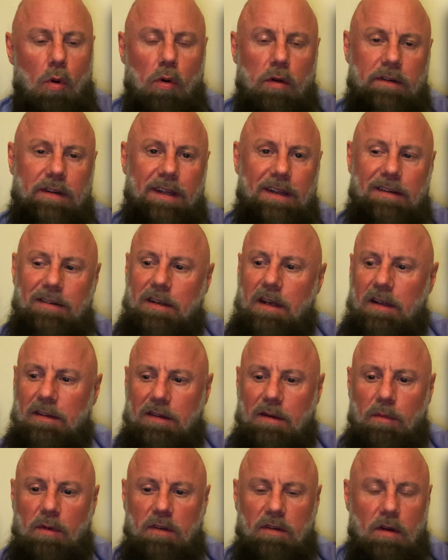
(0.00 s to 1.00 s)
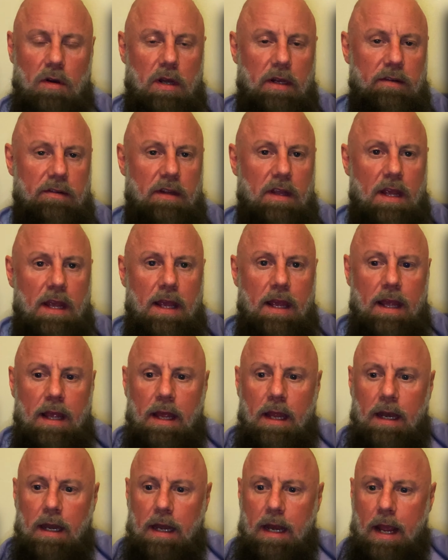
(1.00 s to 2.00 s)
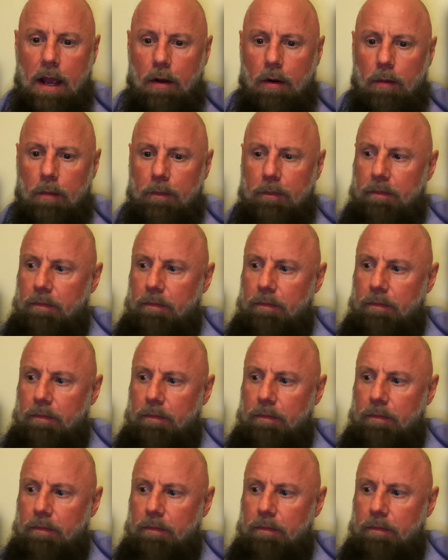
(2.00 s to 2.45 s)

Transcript: Ortize Customs Designs. Now,